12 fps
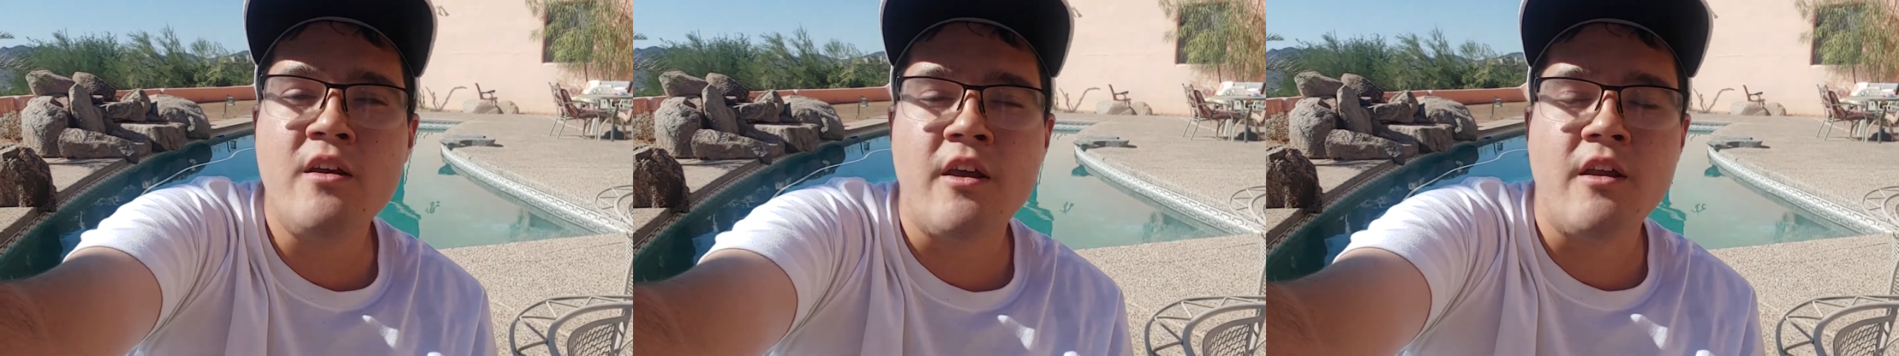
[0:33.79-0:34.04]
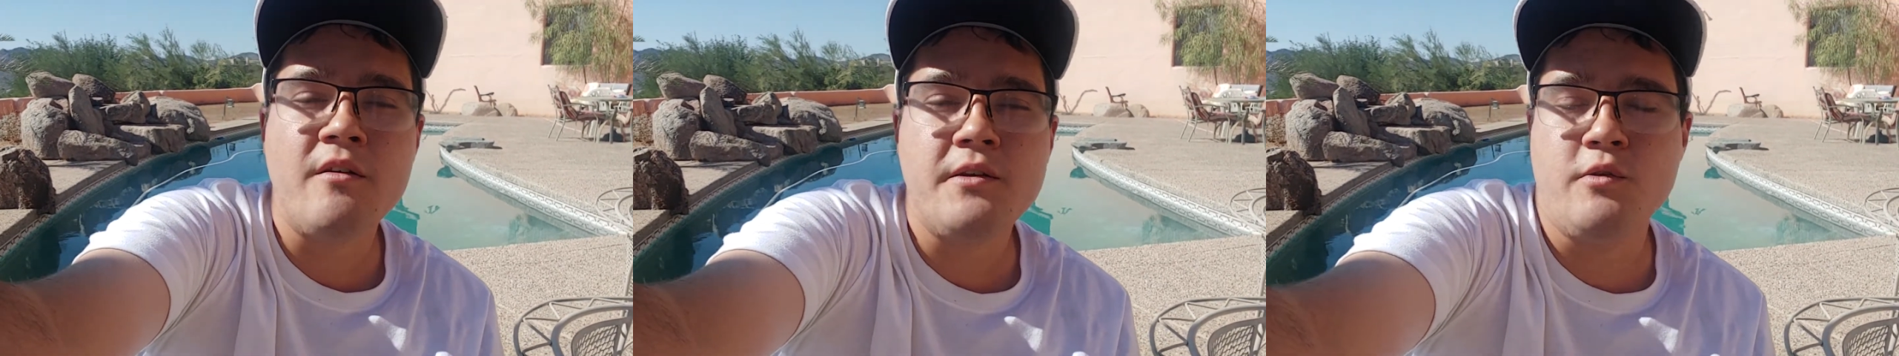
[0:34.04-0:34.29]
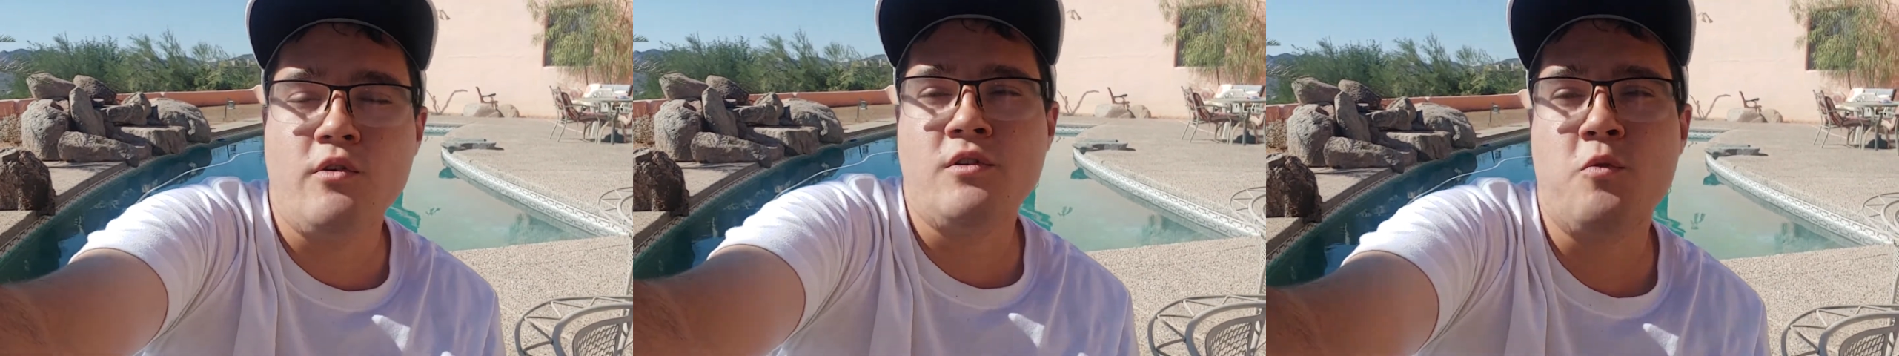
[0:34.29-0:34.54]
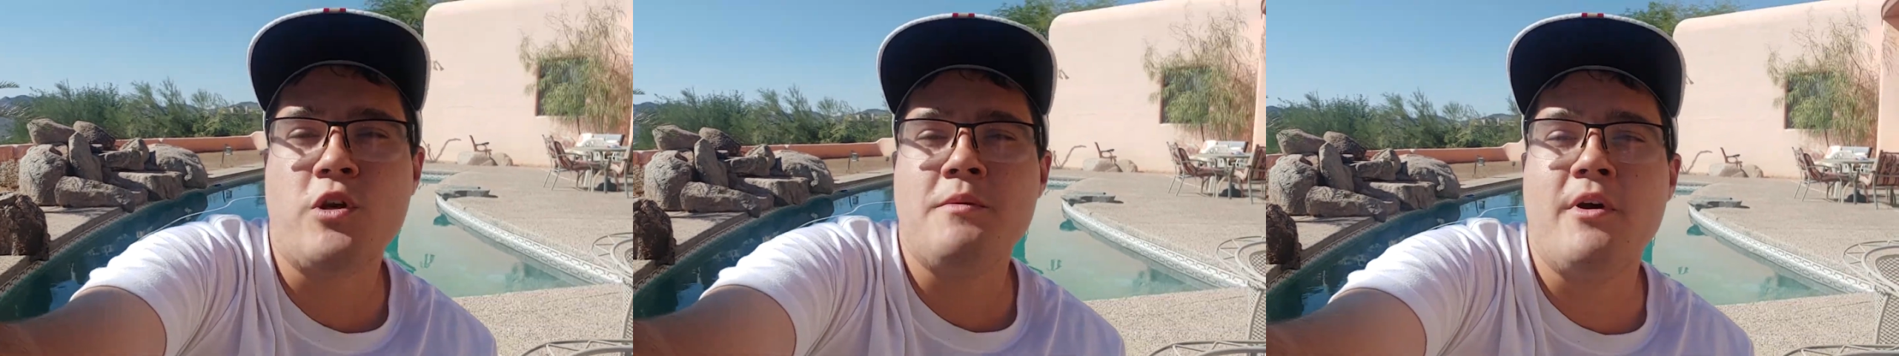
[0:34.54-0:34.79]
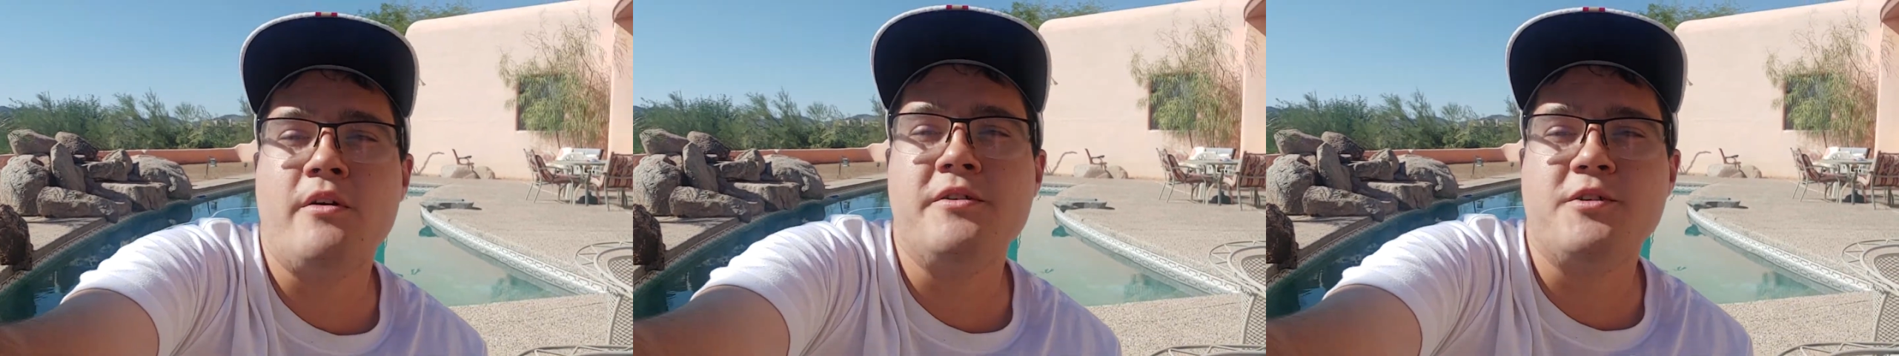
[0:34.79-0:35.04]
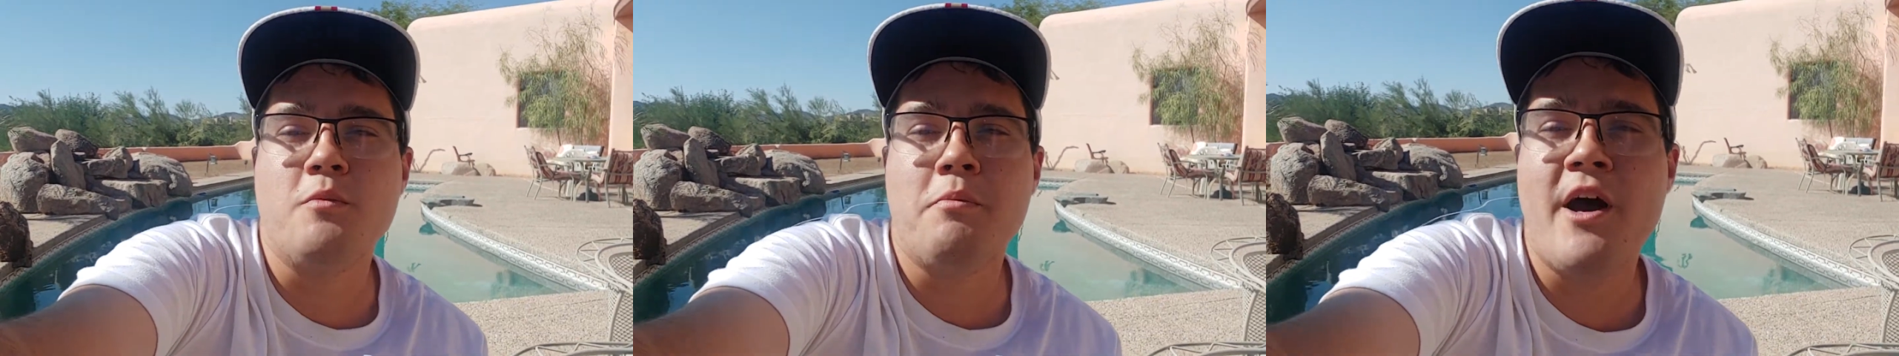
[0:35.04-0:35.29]
and you also worry about
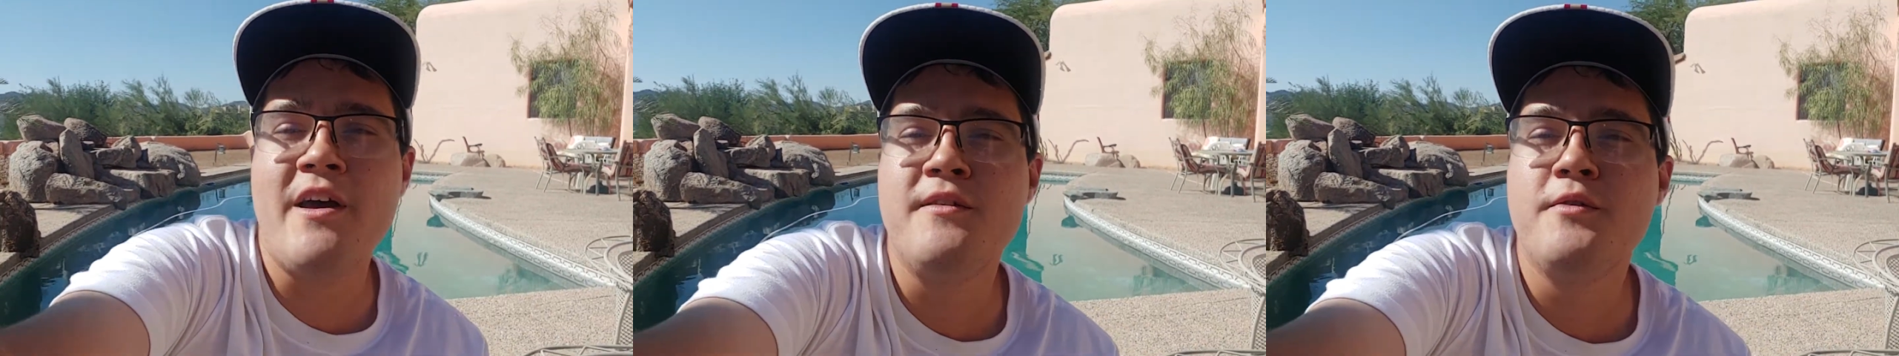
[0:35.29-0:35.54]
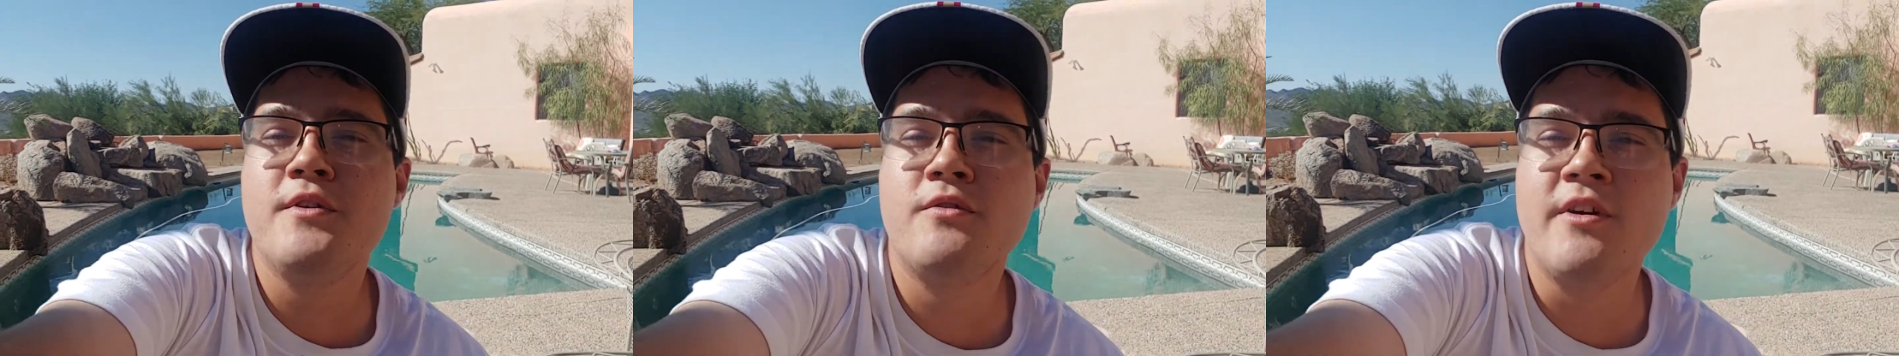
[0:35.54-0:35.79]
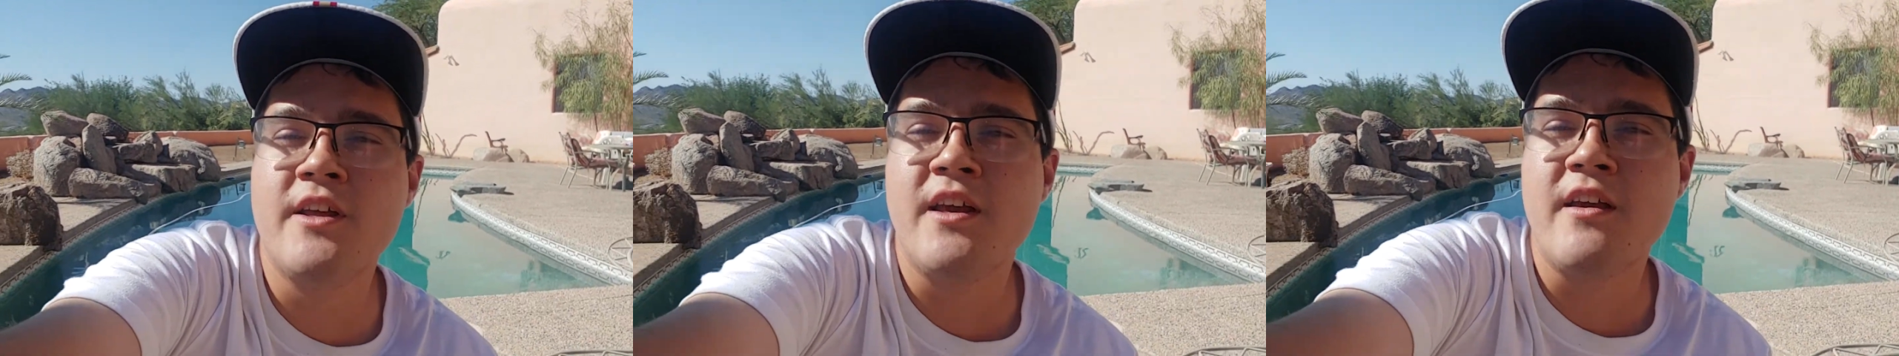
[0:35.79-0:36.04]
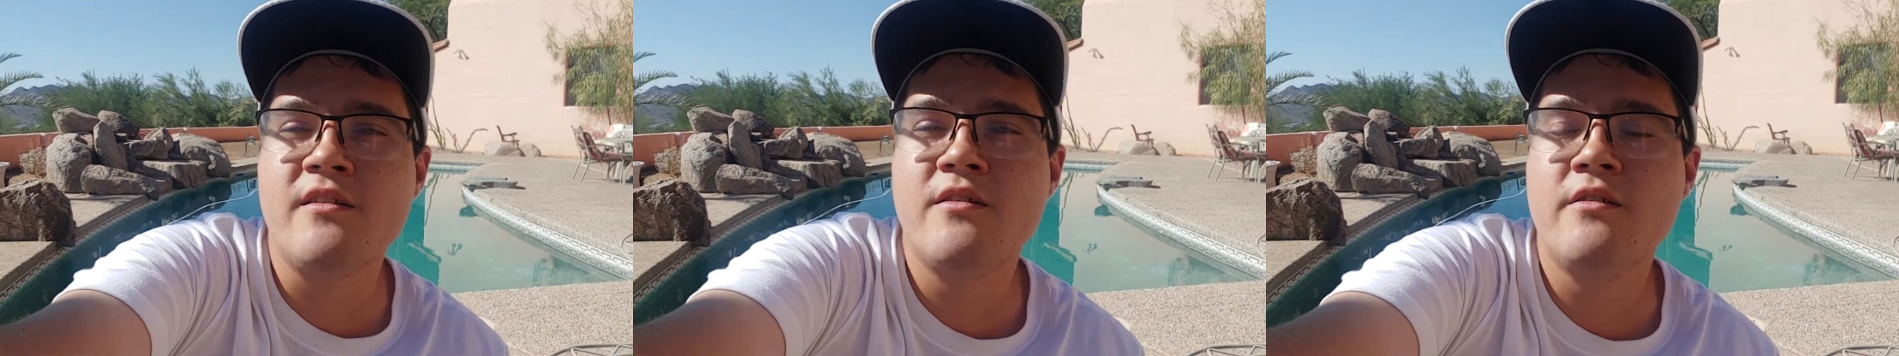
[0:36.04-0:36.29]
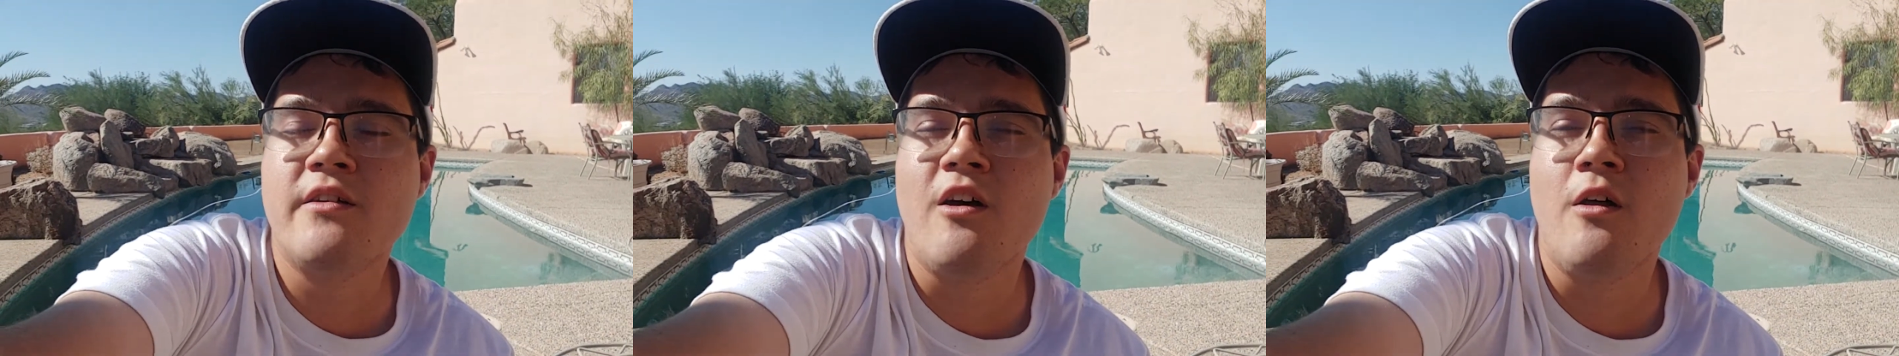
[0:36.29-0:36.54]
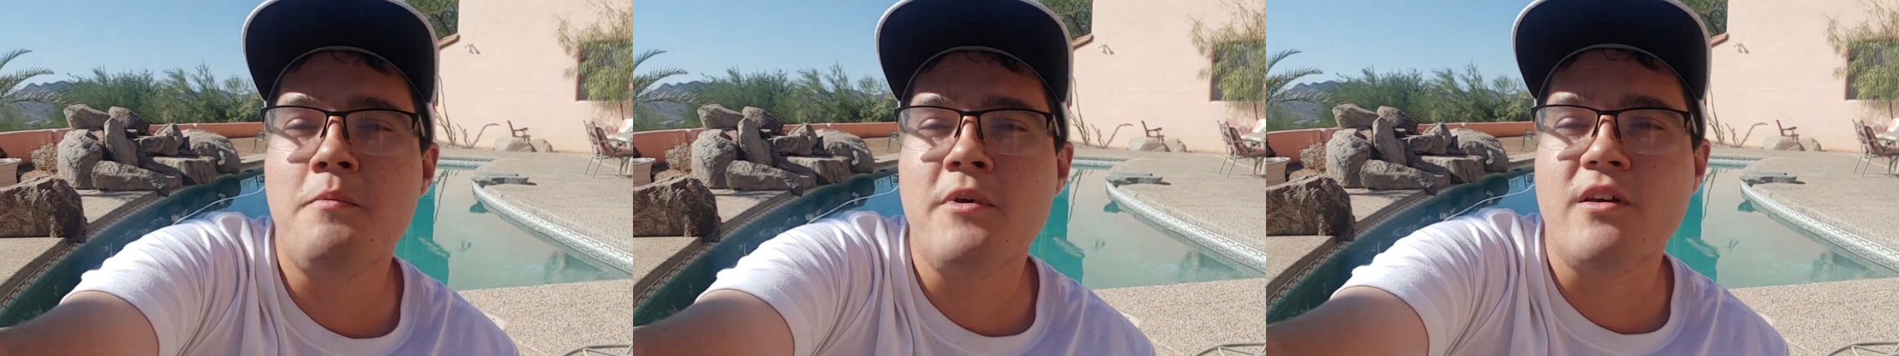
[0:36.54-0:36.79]
Joe Biden, who he's running against, his
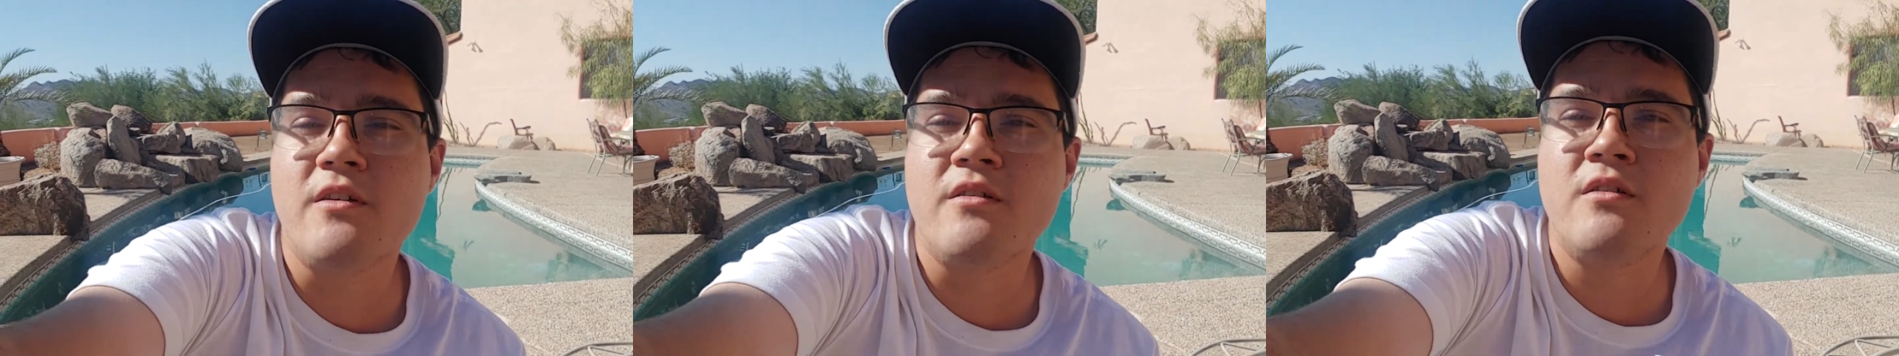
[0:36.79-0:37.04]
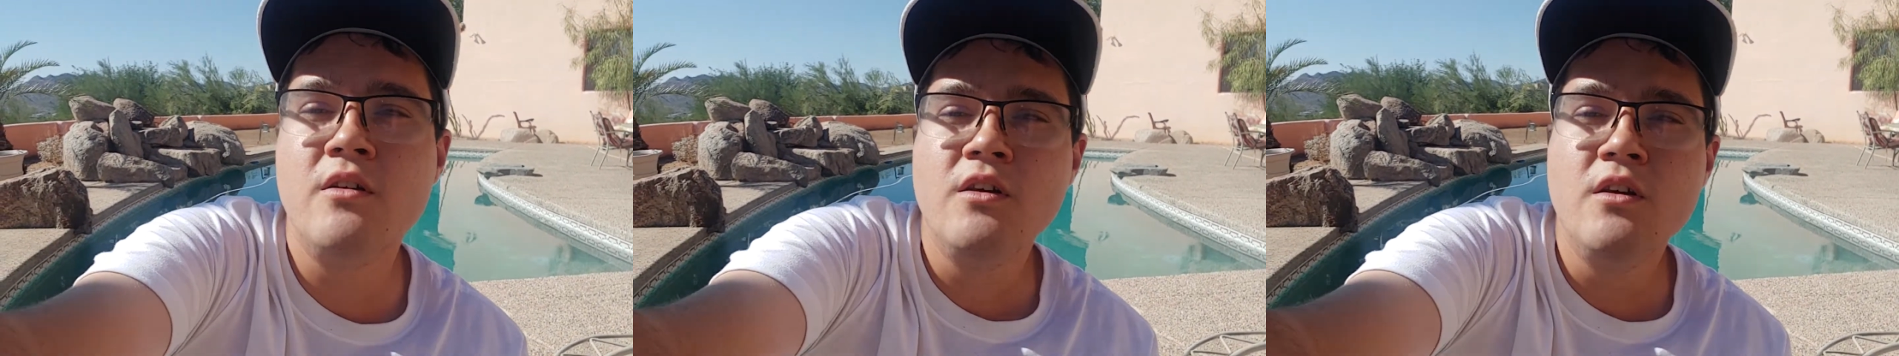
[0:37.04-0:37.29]
health because,